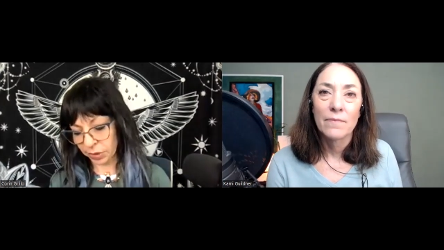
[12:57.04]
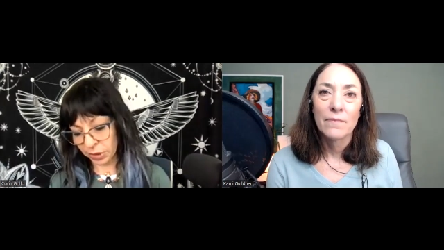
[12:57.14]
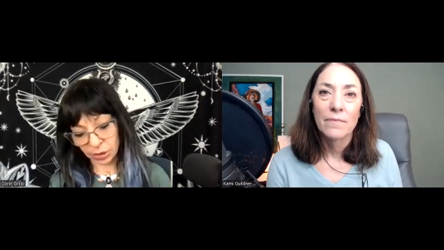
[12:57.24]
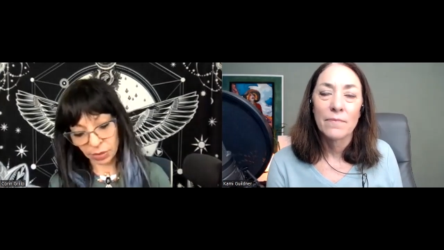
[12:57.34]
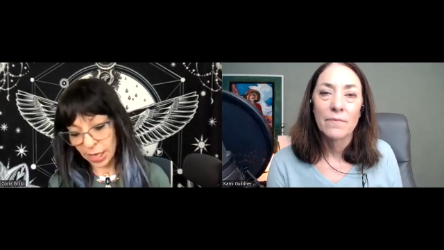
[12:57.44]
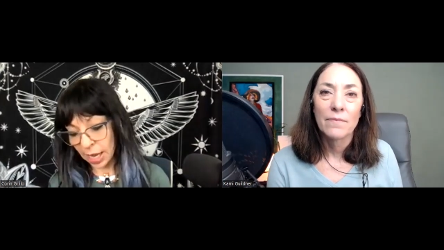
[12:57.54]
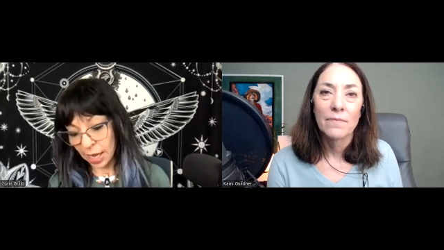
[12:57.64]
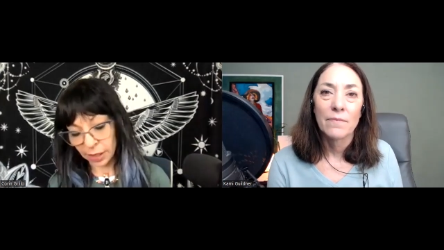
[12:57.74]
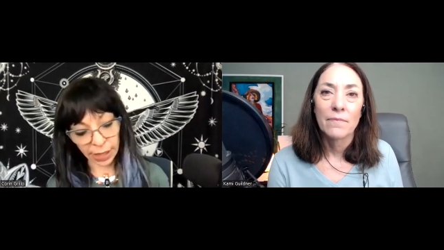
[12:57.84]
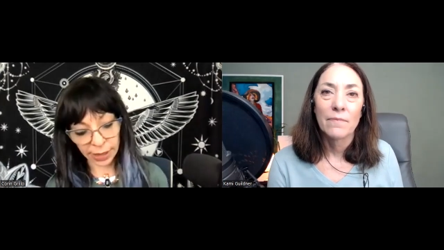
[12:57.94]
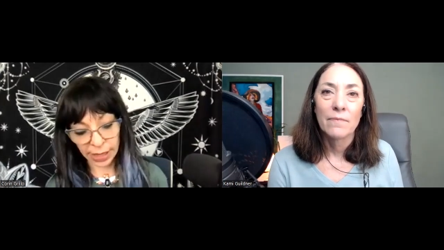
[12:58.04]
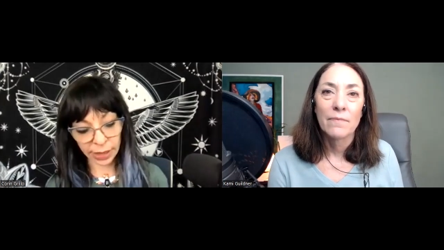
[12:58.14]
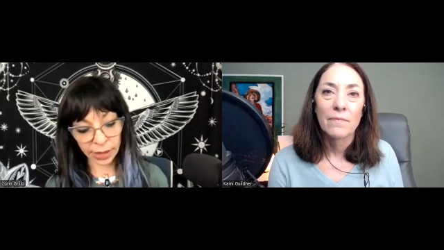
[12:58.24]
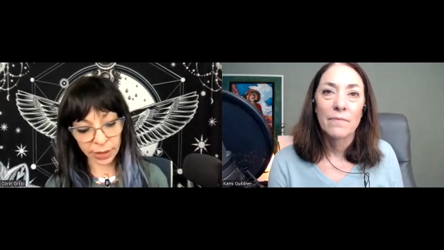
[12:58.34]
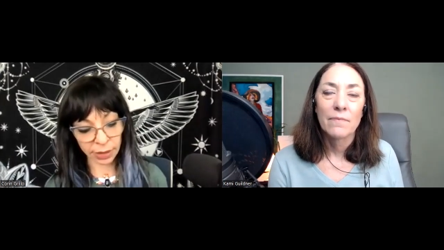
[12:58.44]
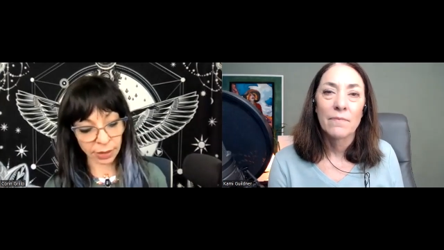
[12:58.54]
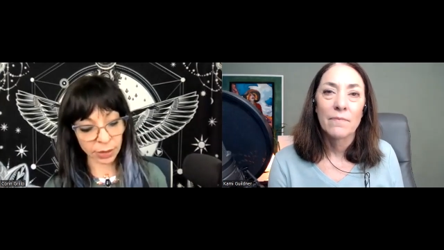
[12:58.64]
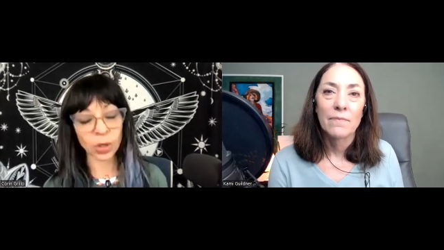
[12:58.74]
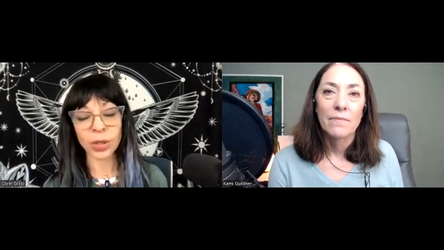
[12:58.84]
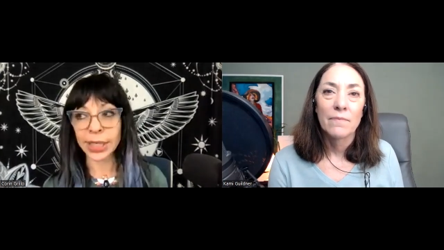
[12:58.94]
Speaker 1: I think
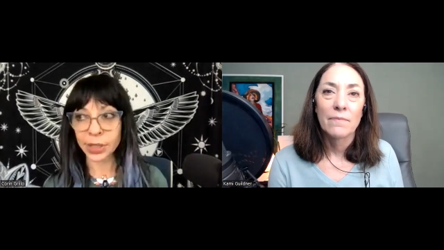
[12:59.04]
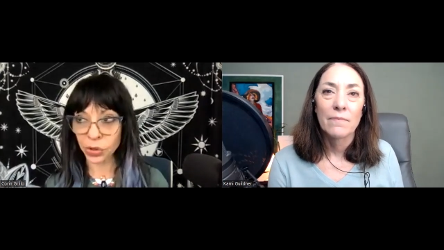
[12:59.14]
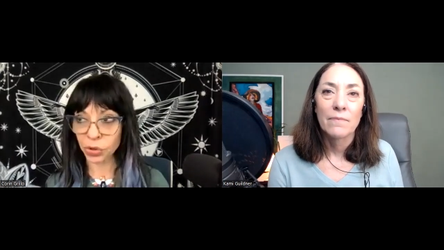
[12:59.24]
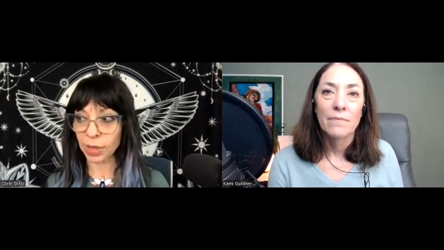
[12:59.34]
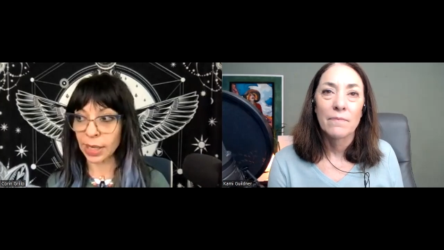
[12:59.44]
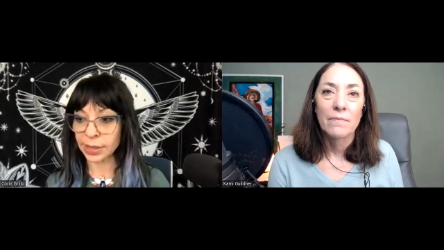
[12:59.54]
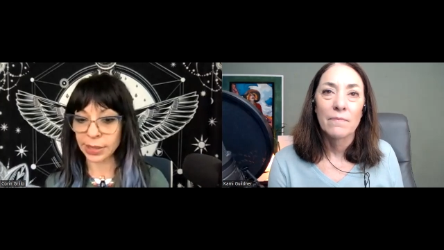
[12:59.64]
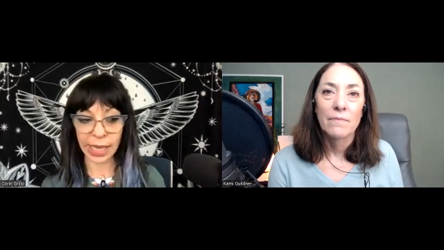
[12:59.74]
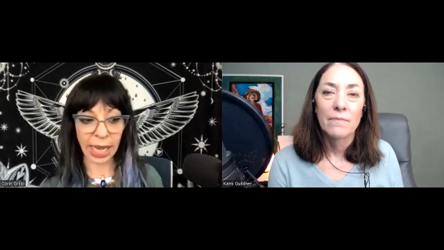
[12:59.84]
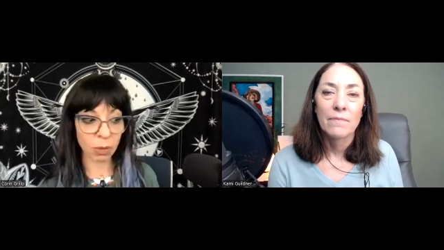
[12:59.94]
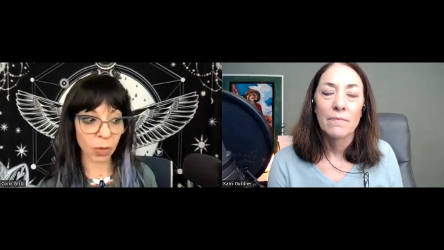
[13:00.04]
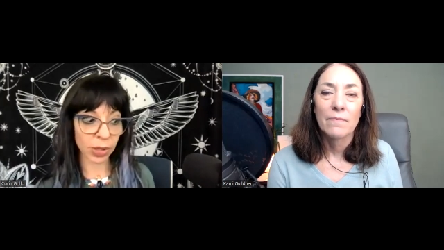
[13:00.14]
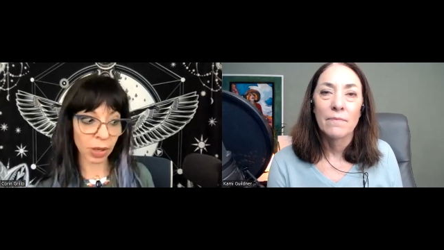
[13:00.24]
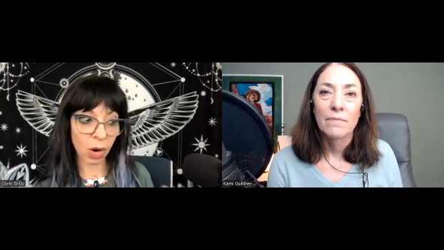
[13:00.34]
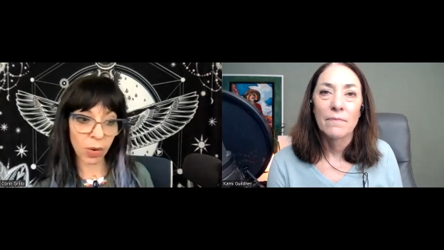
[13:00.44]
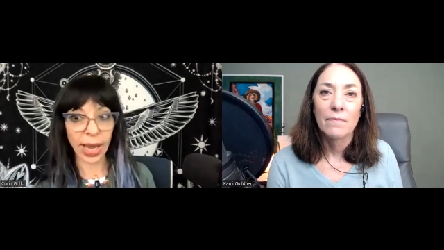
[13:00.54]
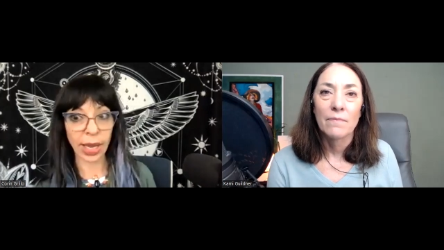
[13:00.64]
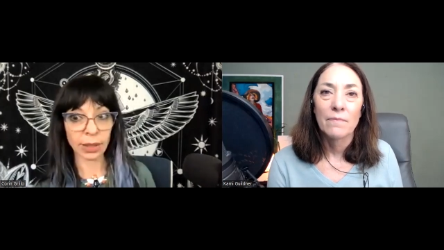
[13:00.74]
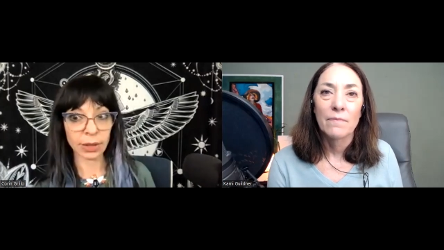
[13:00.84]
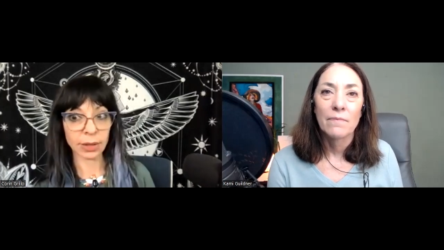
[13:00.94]
learning to trust came with,
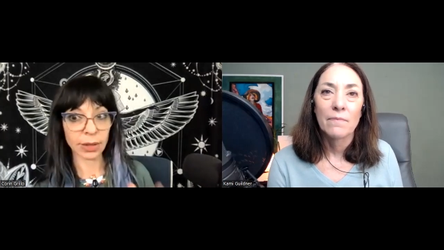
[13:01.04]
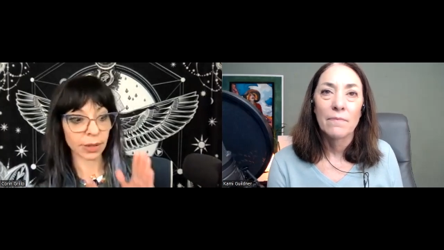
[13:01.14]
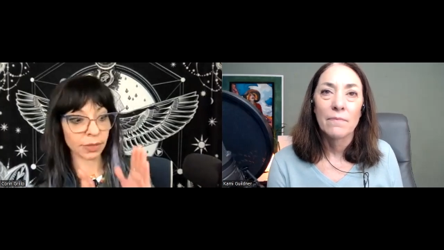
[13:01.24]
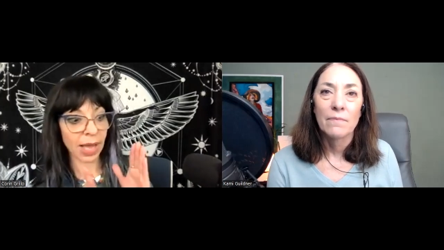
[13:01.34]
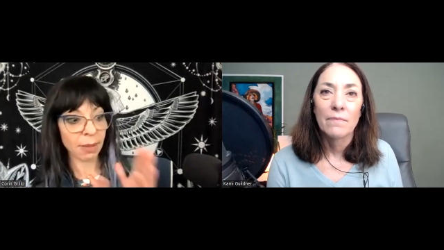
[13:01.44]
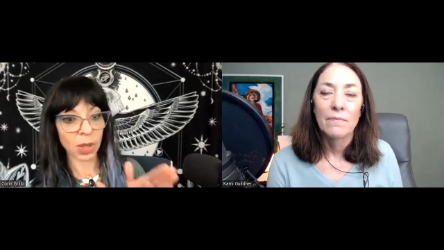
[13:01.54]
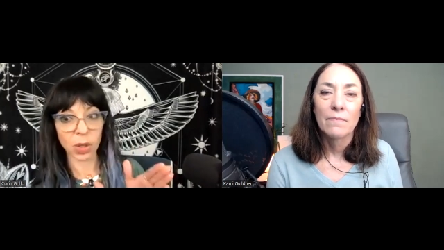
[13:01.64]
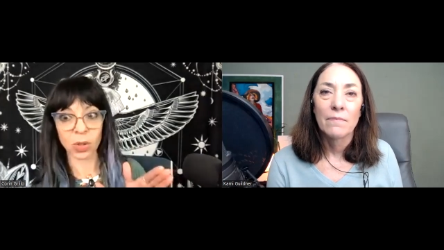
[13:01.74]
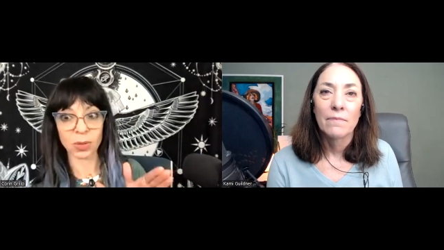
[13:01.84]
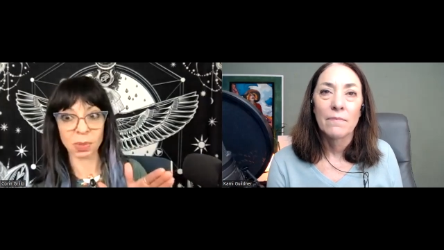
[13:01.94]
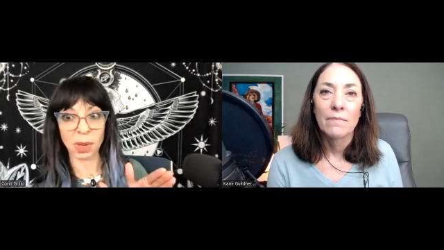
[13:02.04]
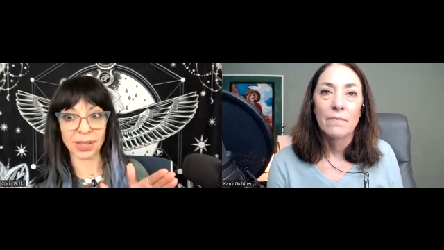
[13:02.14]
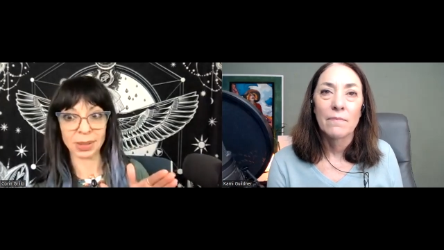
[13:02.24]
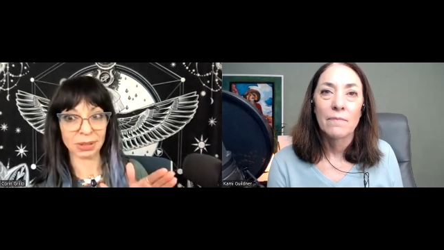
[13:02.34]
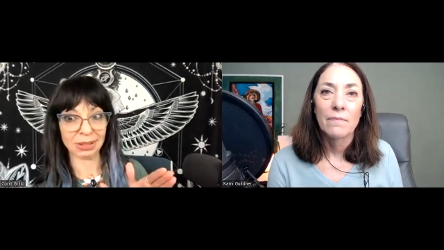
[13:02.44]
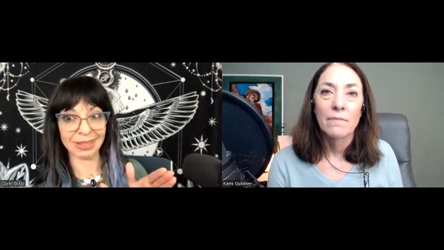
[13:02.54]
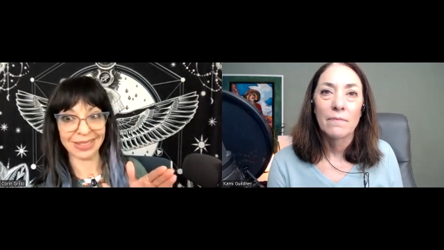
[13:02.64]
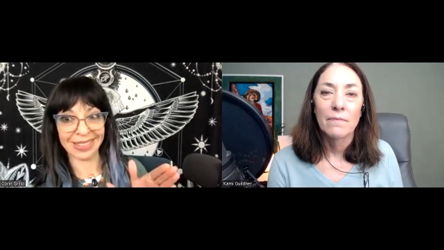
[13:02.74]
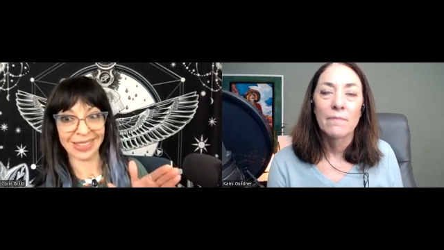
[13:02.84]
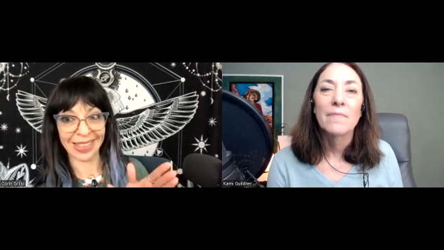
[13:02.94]
okay, if that miracle is possible,
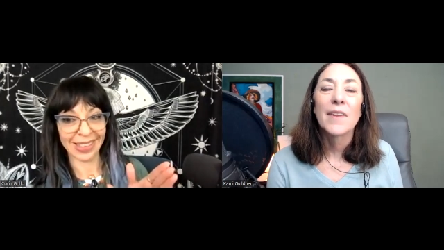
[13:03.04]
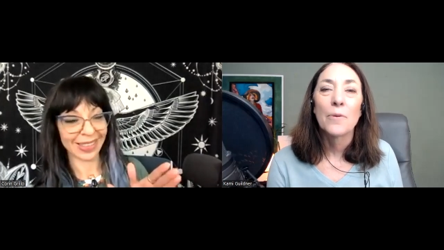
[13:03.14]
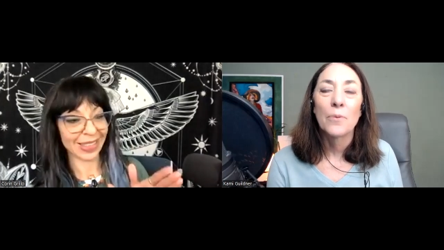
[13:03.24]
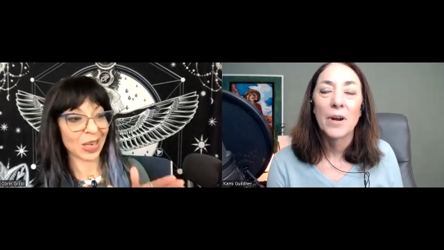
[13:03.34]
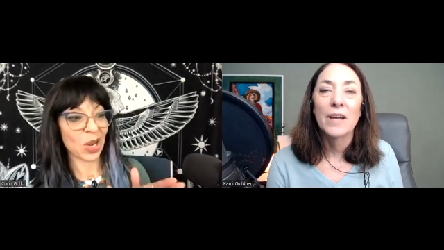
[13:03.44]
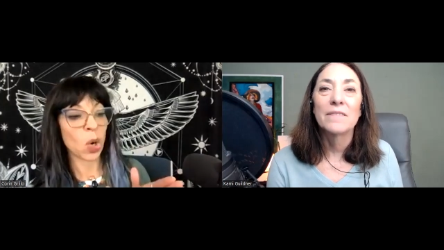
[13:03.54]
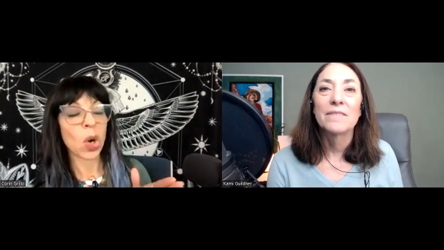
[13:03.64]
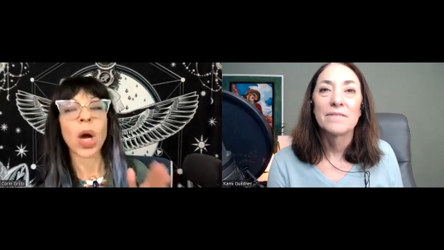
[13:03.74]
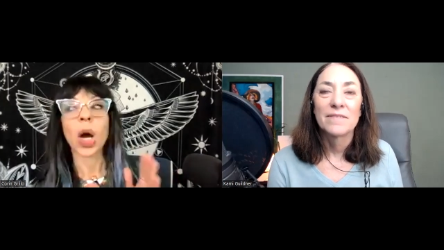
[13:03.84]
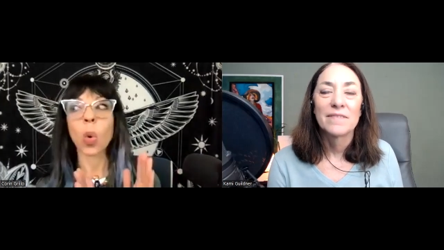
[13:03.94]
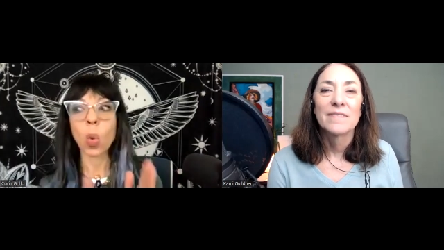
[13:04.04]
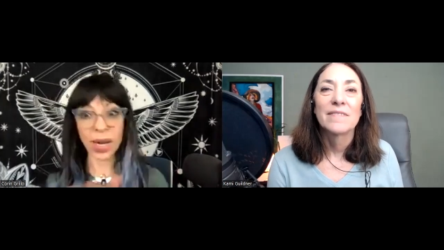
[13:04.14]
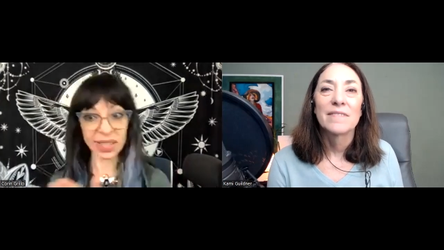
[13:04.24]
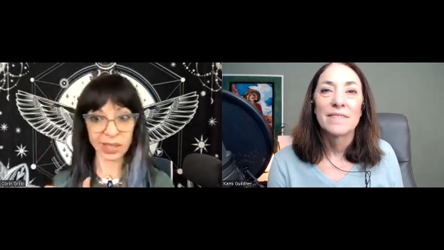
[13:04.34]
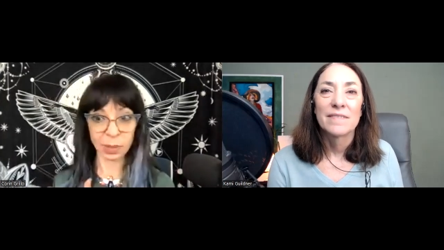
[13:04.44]
Speaker 2: what else is